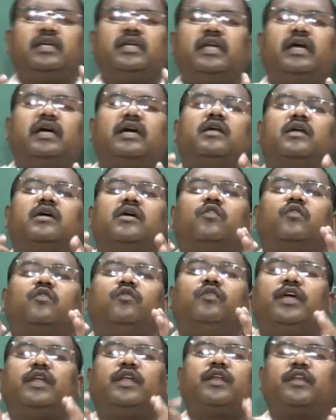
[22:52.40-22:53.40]
here
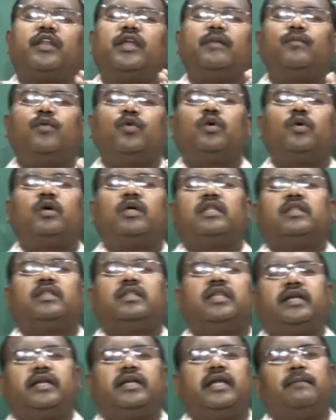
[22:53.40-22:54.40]
we remove
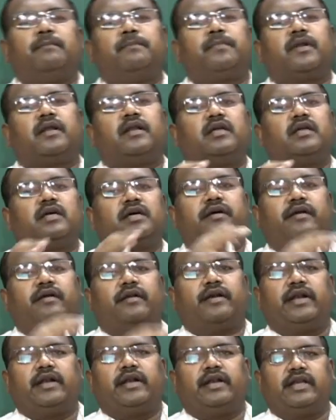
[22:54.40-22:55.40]
the temporal
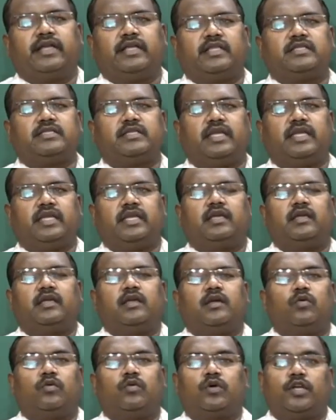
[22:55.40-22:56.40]
redundancy.
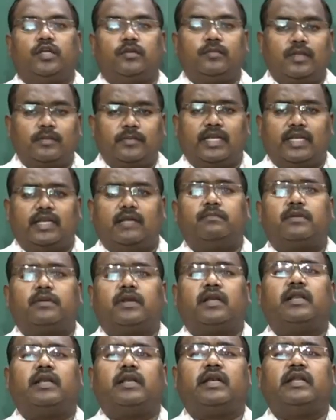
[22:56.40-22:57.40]
What do you mean by
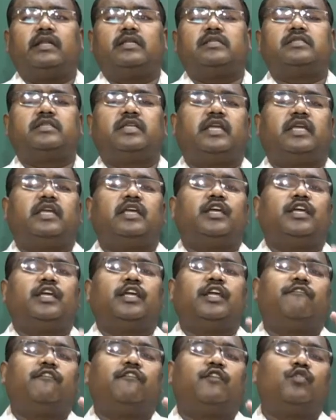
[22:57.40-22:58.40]
temporal redundancy?
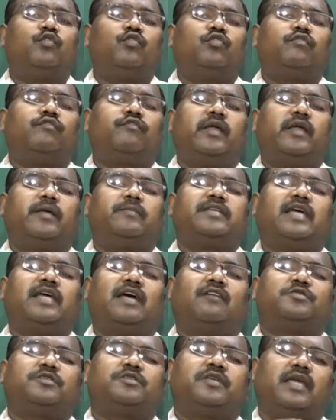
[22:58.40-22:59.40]
If two frames
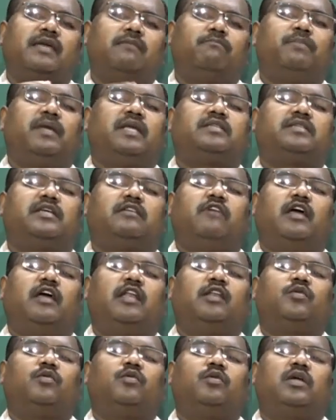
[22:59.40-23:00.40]
have same pixel
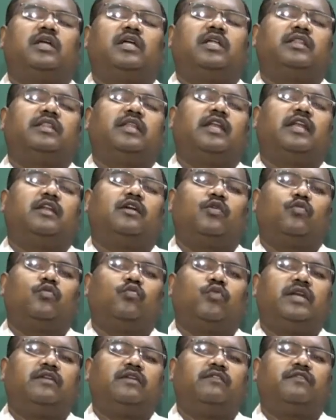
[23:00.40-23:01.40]
value, then
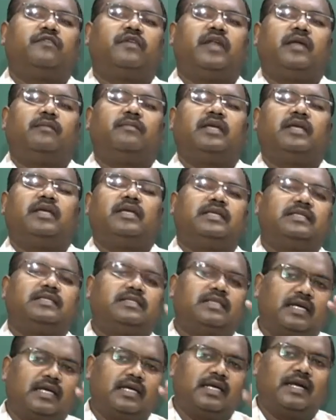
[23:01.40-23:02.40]
one frame is